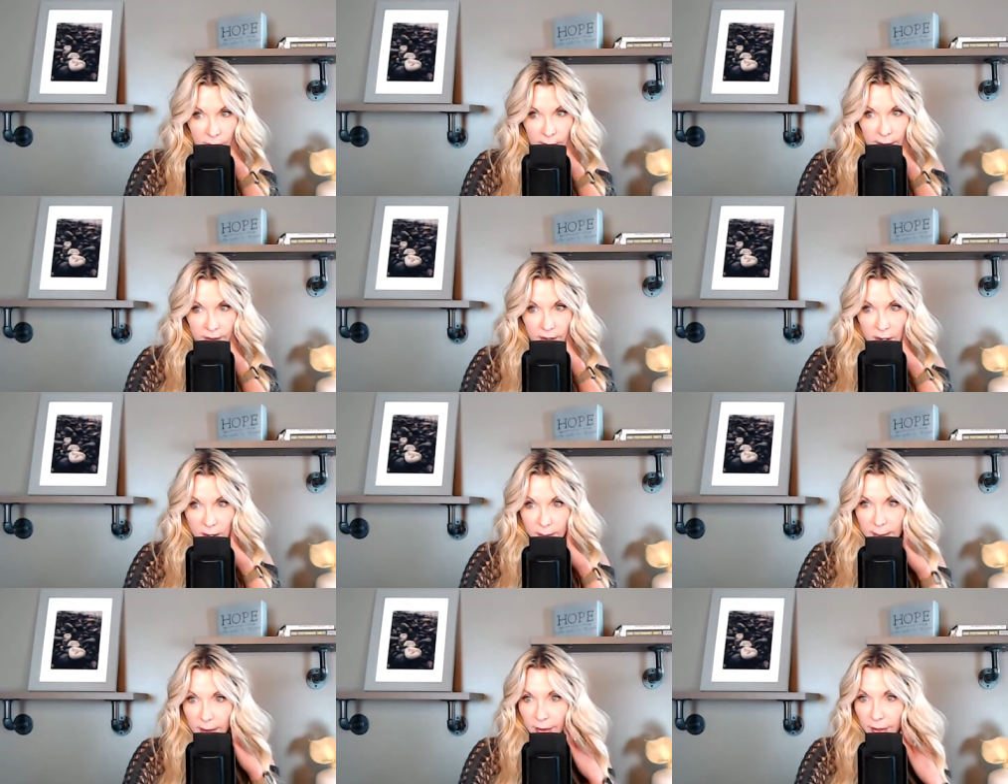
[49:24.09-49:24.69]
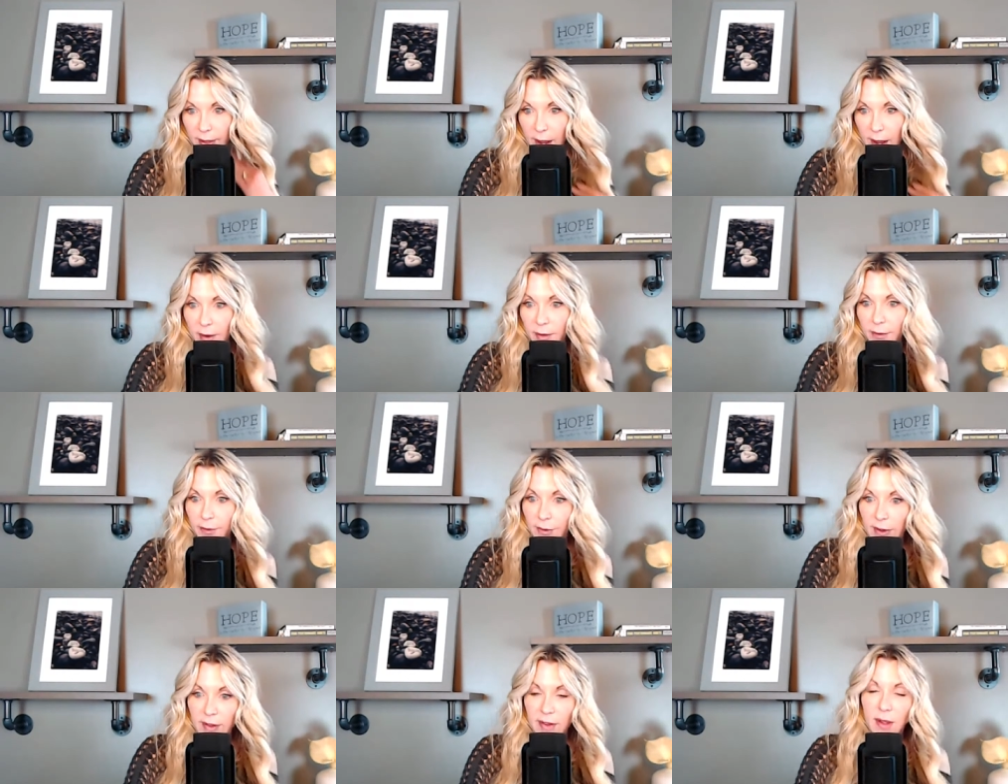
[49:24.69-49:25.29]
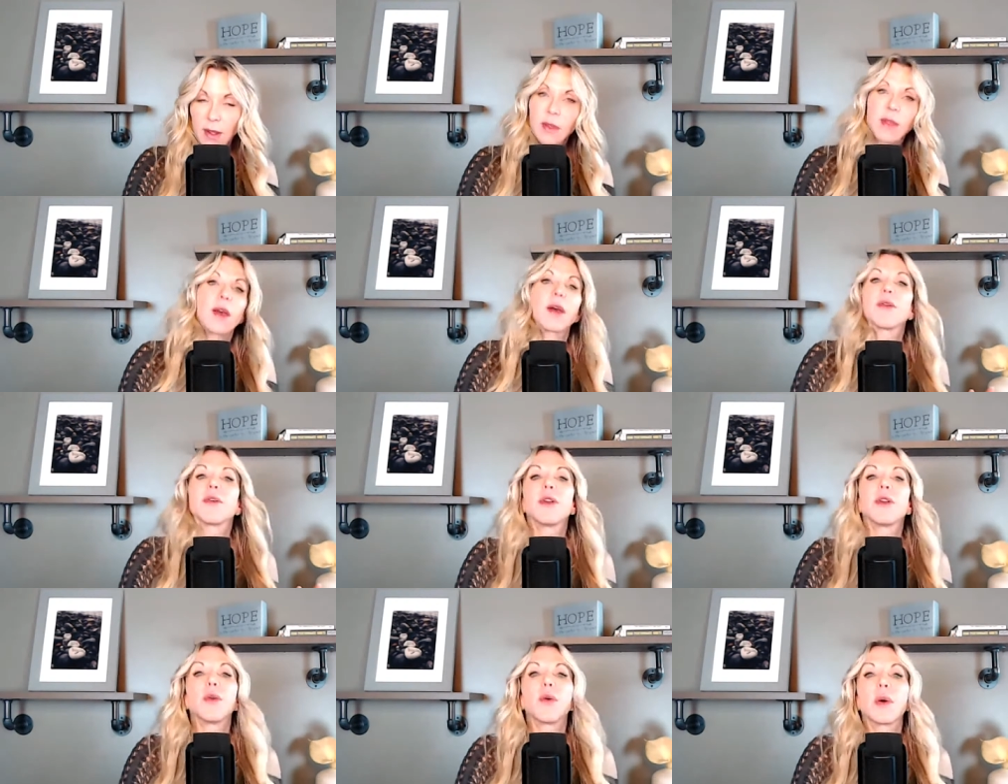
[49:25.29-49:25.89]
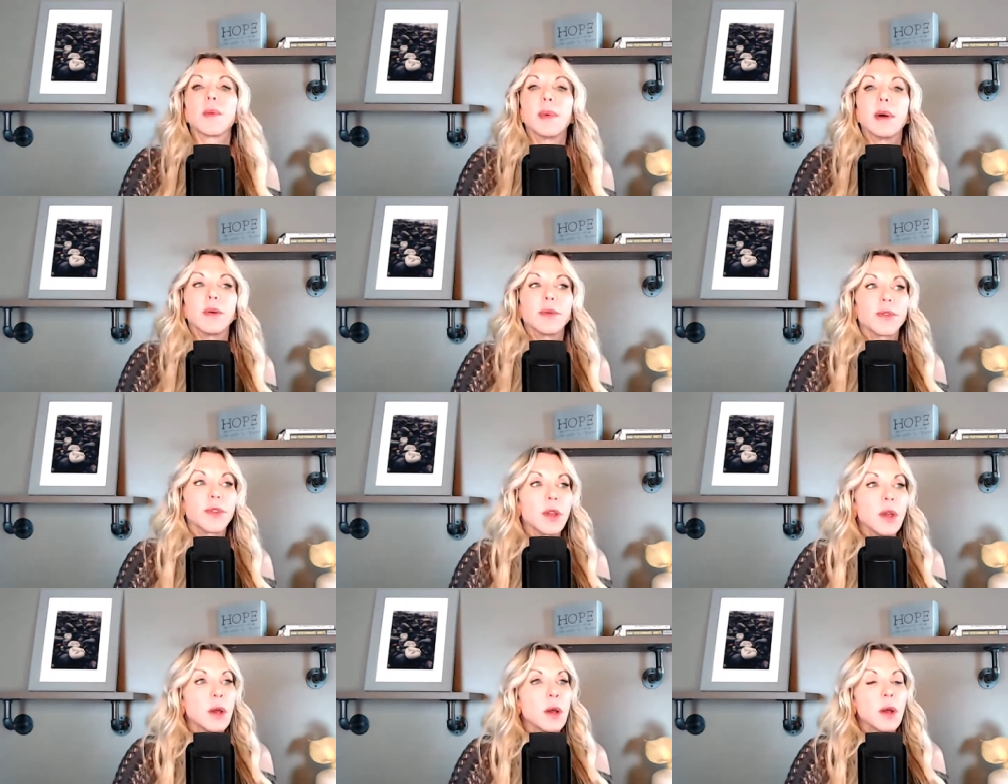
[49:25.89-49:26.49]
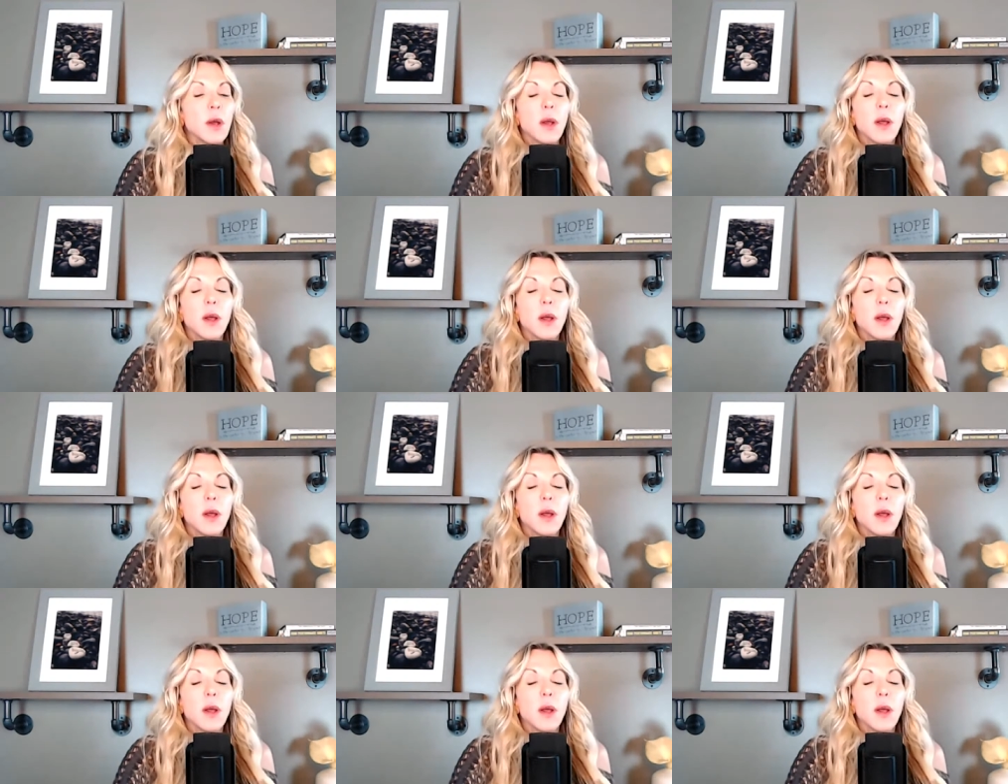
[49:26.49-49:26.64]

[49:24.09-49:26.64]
I talk about fixing thyroid and hormones,